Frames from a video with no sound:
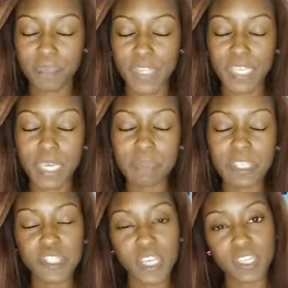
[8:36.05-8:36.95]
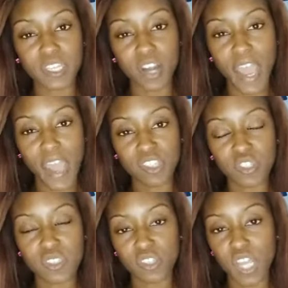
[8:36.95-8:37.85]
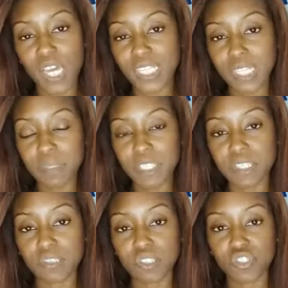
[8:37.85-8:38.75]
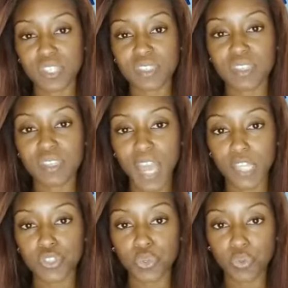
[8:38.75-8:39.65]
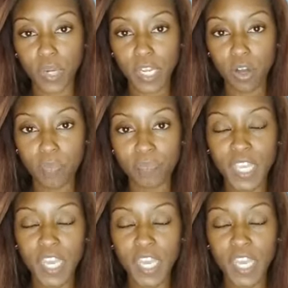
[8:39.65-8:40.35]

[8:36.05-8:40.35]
And let me say that our actions are not limited to just the natural realm.